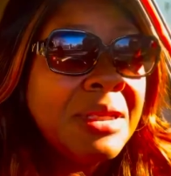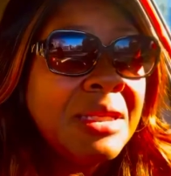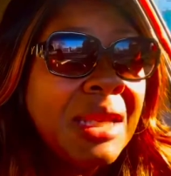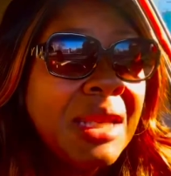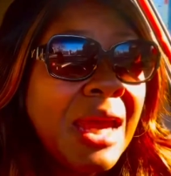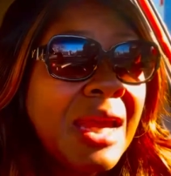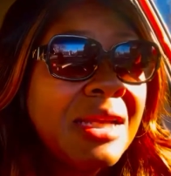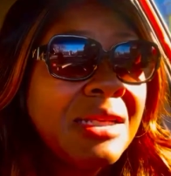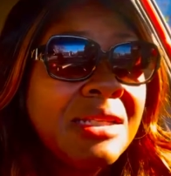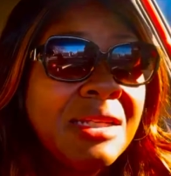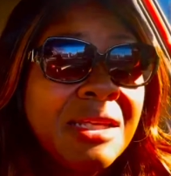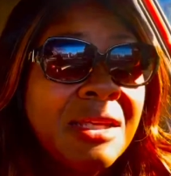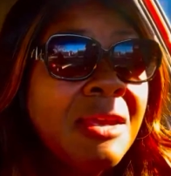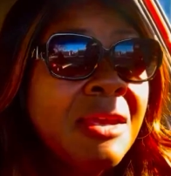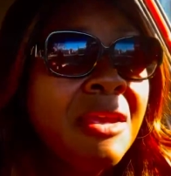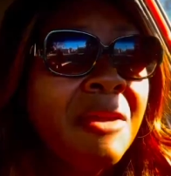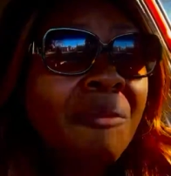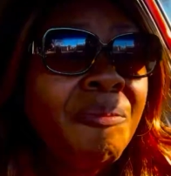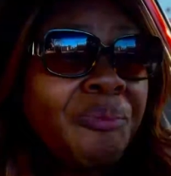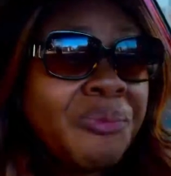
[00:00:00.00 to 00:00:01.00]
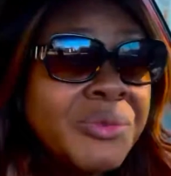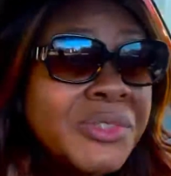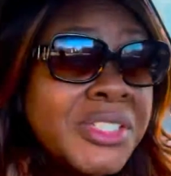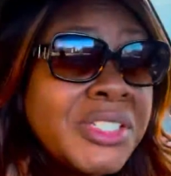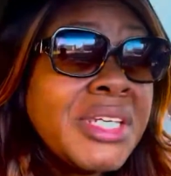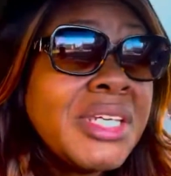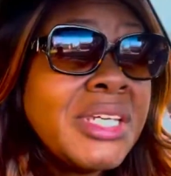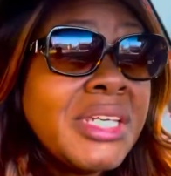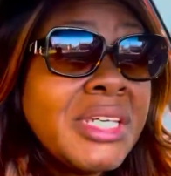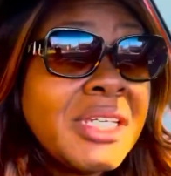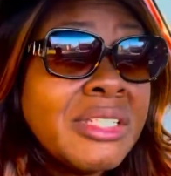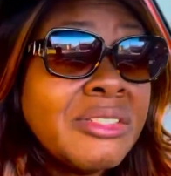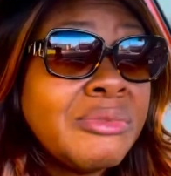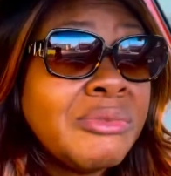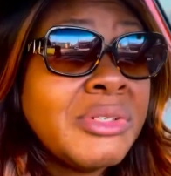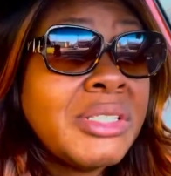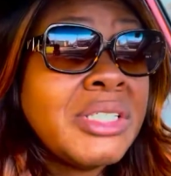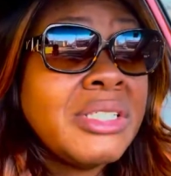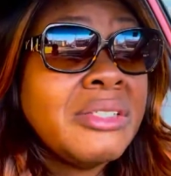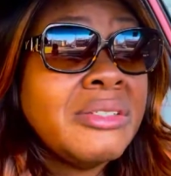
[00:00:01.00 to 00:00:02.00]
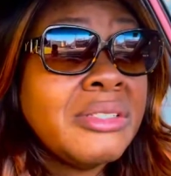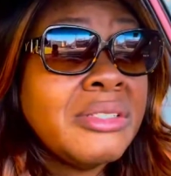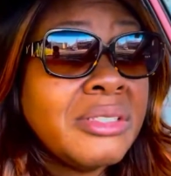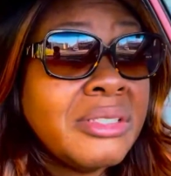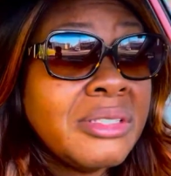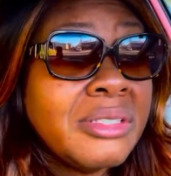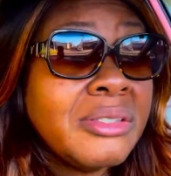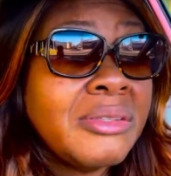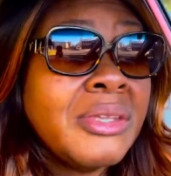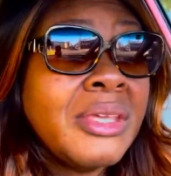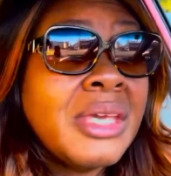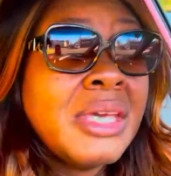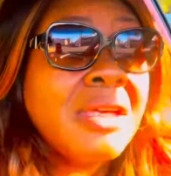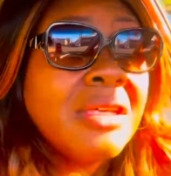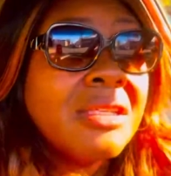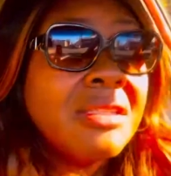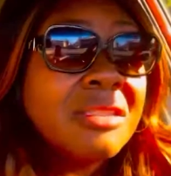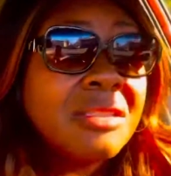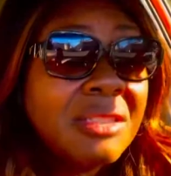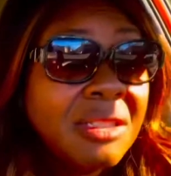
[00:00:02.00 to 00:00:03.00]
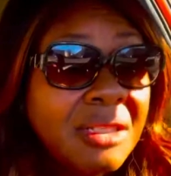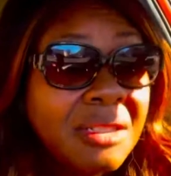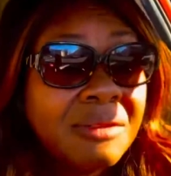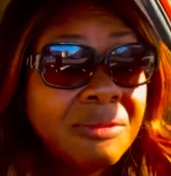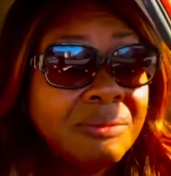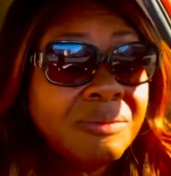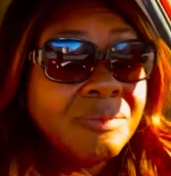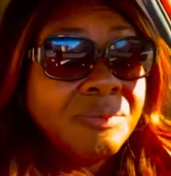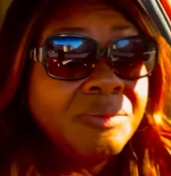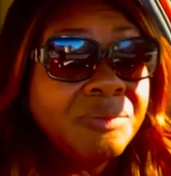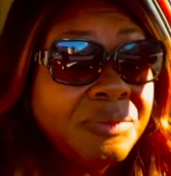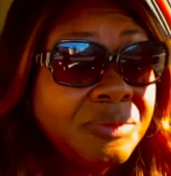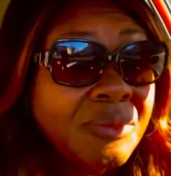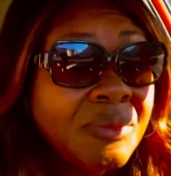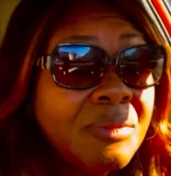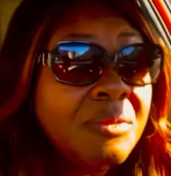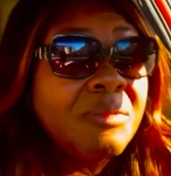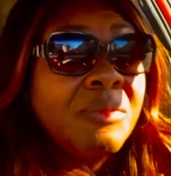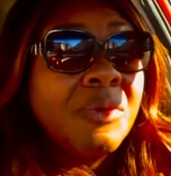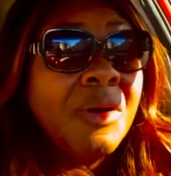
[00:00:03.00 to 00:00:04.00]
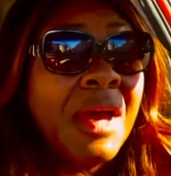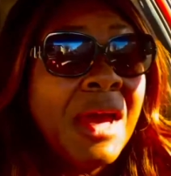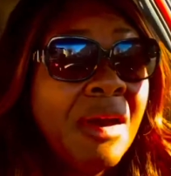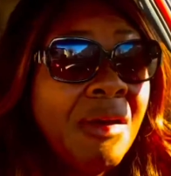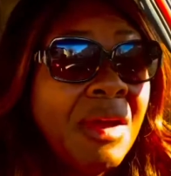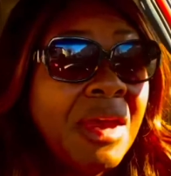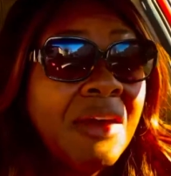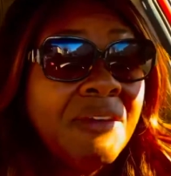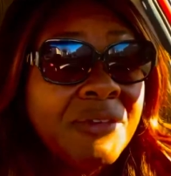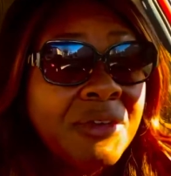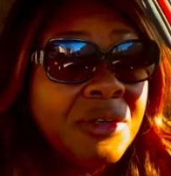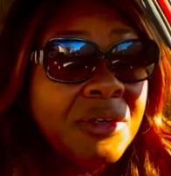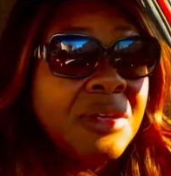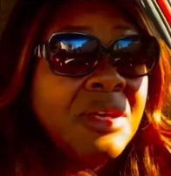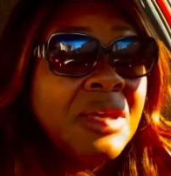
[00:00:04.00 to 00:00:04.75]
liked it. She is really sick. Well, however,